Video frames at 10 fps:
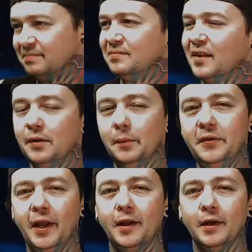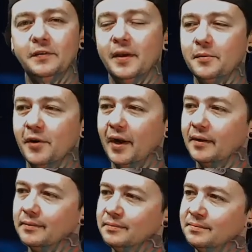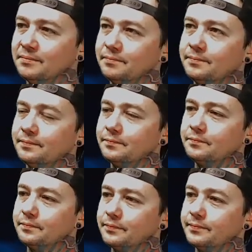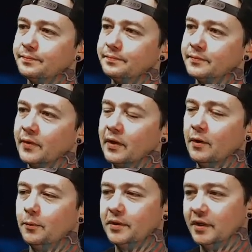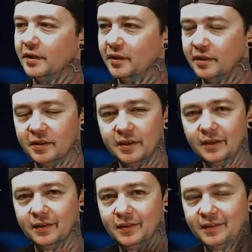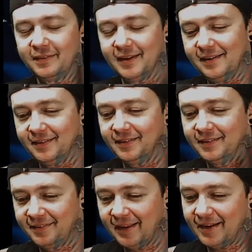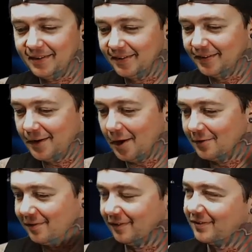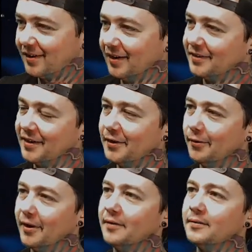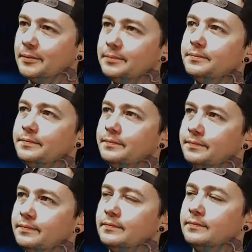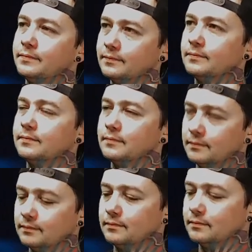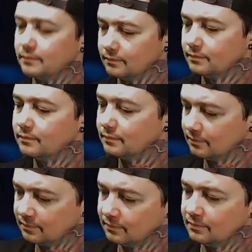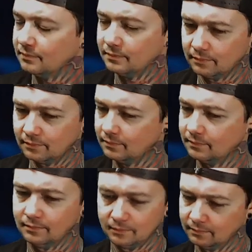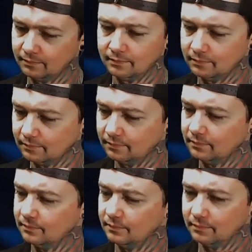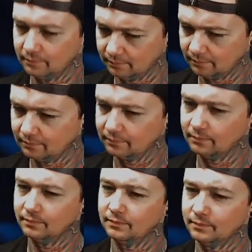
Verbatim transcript: It's almost like a concept track. You've been stabbed in the back by so many people trying to work on things kind of thing so big that you think you've lost your way, but you truly know your way.